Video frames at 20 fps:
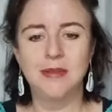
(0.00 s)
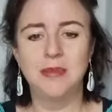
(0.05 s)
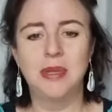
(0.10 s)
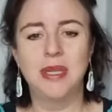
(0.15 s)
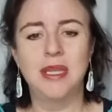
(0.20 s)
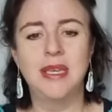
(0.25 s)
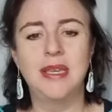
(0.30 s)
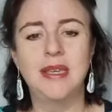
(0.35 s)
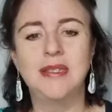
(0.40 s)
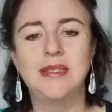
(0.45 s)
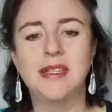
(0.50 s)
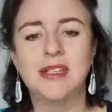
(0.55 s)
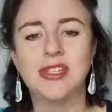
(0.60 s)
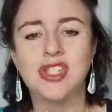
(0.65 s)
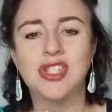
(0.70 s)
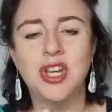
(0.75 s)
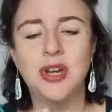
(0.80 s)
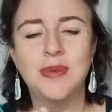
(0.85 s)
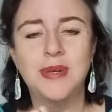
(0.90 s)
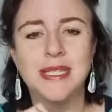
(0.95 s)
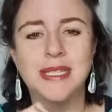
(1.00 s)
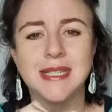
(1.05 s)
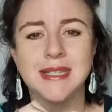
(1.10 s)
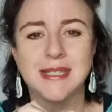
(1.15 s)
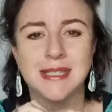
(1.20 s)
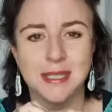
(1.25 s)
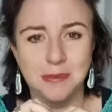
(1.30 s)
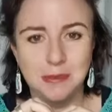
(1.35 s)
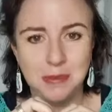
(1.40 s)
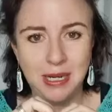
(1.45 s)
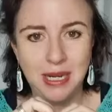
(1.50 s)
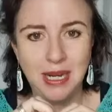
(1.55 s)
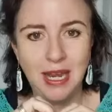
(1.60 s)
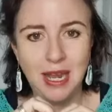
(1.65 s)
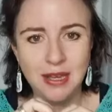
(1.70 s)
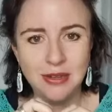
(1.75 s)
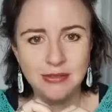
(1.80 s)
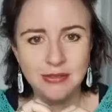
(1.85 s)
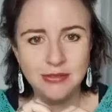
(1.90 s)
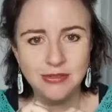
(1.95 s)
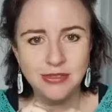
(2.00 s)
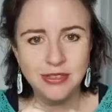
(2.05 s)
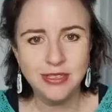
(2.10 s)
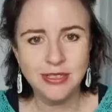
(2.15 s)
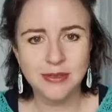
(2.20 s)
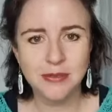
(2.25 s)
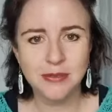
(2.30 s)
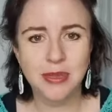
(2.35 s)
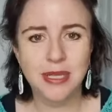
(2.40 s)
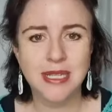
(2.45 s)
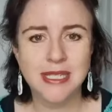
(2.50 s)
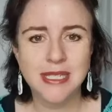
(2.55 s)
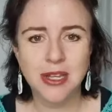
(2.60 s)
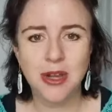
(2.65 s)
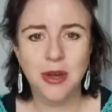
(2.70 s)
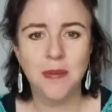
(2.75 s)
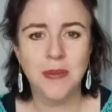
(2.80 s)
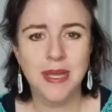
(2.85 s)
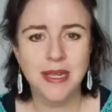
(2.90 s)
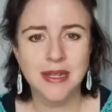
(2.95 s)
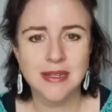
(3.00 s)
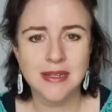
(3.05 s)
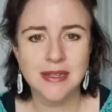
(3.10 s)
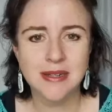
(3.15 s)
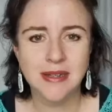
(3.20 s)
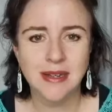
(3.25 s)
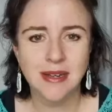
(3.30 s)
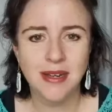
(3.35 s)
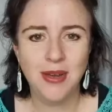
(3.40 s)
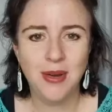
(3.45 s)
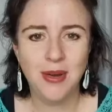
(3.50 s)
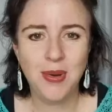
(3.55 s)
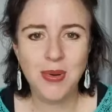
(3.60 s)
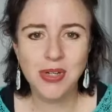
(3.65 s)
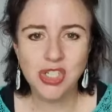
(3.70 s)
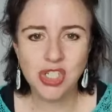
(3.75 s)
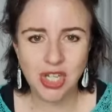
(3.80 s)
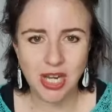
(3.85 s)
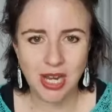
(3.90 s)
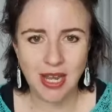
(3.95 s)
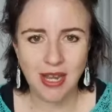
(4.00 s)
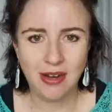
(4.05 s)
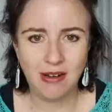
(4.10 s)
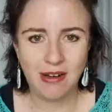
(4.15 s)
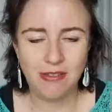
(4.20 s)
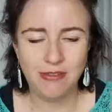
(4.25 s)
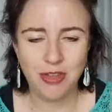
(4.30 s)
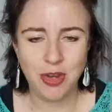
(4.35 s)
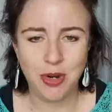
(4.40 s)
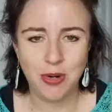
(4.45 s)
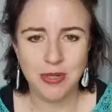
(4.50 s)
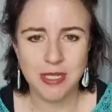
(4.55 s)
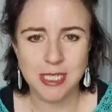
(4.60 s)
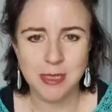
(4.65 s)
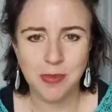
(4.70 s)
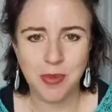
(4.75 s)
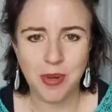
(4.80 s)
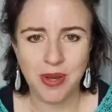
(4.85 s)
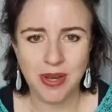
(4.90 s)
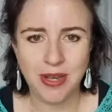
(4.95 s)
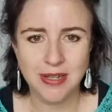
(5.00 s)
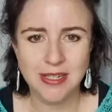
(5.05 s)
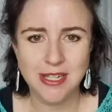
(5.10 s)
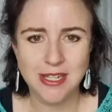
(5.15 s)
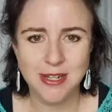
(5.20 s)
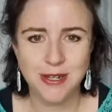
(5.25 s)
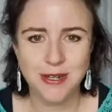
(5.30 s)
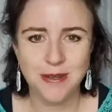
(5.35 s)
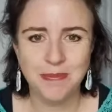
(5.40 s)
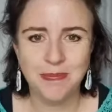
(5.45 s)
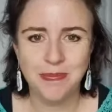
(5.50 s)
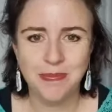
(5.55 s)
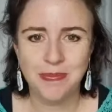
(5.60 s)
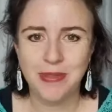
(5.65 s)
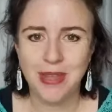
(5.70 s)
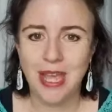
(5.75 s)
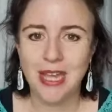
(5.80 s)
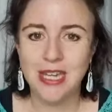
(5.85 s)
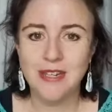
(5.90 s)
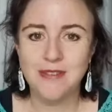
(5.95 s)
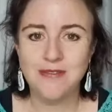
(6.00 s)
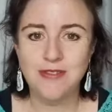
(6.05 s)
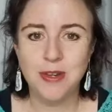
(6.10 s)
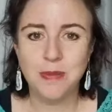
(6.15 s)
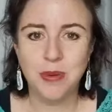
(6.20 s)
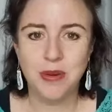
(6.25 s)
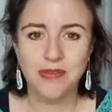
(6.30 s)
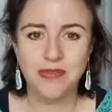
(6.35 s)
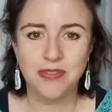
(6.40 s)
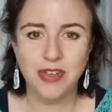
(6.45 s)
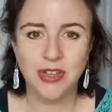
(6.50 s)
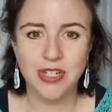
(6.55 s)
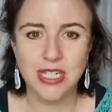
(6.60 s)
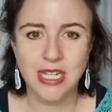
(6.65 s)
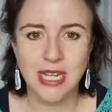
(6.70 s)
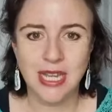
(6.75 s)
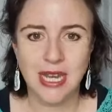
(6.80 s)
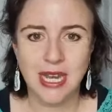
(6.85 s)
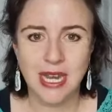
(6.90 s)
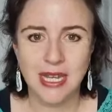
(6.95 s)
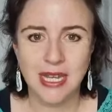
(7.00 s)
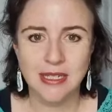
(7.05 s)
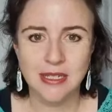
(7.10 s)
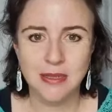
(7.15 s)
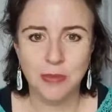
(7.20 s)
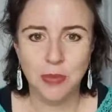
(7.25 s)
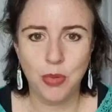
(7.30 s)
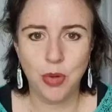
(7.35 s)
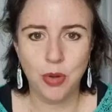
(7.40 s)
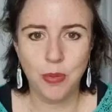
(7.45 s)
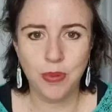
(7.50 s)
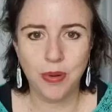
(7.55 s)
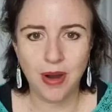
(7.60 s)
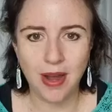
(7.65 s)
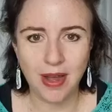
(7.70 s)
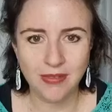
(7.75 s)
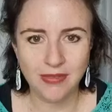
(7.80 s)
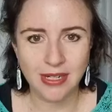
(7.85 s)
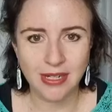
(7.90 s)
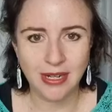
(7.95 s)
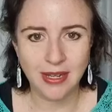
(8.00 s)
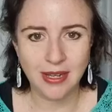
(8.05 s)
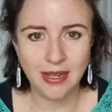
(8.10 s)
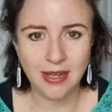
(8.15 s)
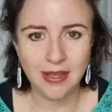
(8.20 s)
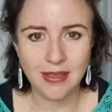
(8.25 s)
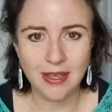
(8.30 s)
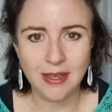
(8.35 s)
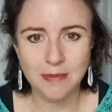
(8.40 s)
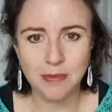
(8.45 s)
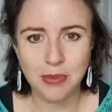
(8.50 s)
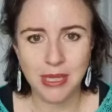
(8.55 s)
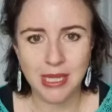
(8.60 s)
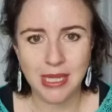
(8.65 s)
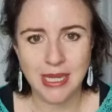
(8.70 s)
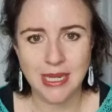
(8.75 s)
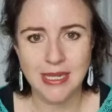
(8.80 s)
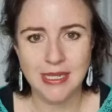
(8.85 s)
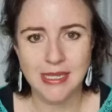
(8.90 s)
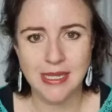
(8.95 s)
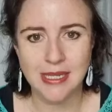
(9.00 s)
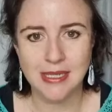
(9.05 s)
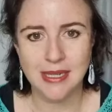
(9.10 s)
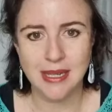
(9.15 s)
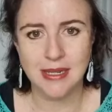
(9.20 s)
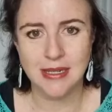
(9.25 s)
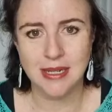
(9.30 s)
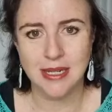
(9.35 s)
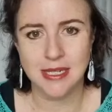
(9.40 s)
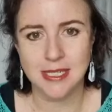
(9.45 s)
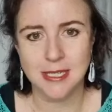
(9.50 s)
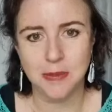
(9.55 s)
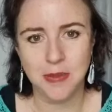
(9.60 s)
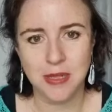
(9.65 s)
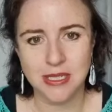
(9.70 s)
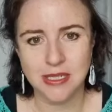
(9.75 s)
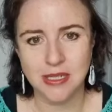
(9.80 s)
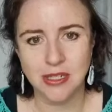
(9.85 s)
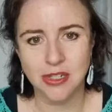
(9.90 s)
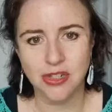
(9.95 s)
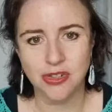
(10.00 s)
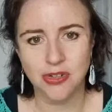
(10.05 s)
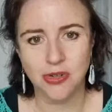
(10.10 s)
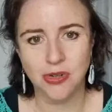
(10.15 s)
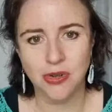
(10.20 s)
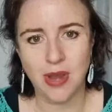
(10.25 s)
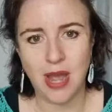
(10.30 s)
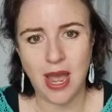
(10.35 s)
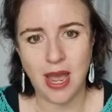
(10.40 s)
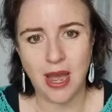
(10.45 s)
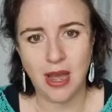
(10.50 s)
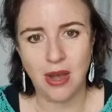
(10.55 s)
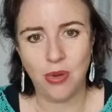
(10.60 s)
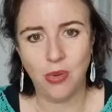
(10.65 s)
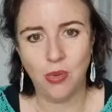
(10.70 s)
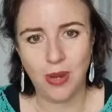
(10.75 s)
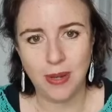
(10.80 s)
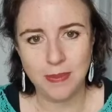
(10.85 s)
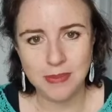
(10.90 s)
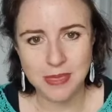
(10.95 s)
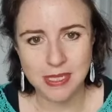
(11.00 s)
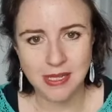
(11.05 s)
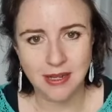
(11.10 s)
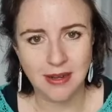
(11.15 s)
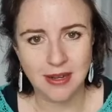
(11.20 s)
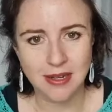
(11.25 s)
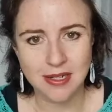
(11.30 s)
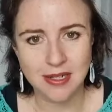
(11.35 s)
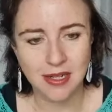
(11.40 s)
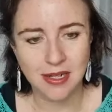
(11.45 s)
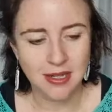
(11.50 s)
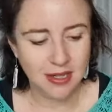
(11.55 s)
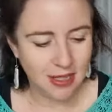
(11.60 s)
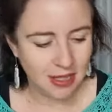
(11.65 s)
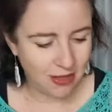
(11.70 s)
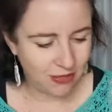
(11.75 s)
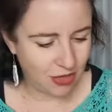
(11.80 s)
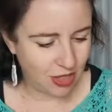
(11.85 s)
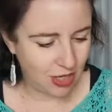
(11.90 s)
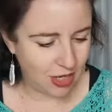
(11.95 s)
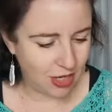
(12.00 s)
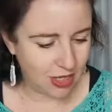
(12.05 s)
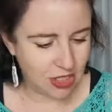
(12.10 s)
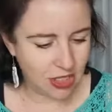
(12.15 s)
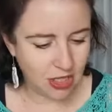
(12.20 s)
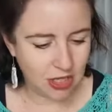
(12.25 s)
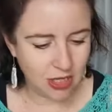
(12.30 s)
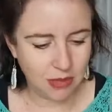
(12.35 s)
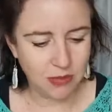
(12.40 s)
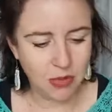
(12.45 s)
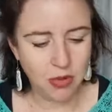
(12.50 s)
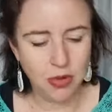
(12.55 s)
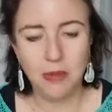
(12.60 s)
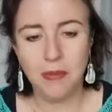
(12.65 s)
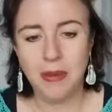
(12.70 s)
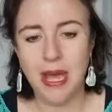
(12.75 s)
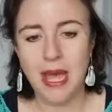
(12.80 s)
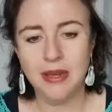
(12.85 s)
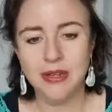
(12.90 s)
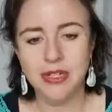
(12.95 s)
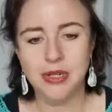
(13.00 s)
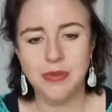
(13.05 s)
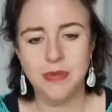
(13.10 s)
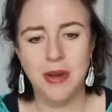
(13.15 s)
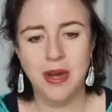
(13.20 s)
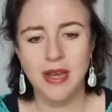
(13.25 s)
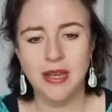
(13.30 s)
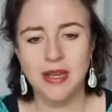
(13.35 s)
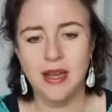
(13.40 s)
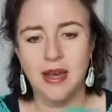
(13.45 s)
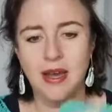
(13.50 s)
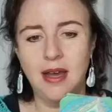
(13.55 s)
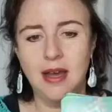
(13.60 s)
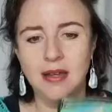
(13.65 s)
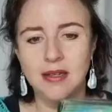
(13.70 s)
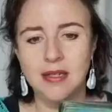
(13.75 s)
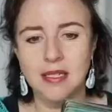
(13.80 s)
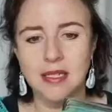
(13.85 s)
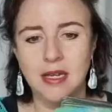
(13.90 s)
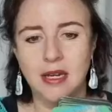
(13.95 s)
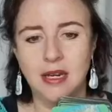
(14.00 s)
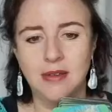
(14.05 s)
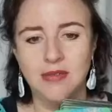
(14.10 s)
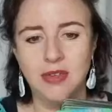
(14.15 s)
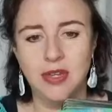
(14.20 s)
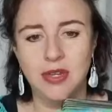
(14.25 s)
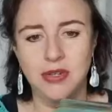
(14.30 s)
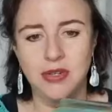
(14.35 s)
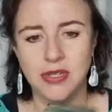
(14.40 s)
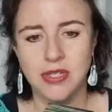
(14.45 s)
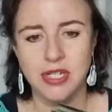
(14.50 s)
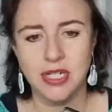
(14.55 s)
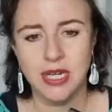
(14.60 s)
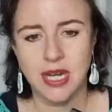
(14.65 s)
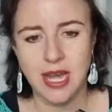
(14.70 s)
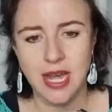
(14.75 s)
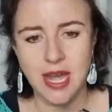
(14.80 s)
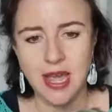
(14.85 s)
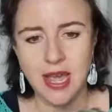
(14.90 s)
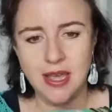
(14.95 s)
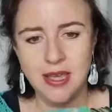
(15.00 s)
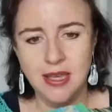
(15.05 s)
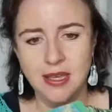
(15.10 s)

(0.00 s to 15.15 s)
Please show us some love. Please comment or share if you're inspired to. And if you'd prefer to connect more privately, then please send us a message through our website. If you'd like to learn more about my cards that I've used today,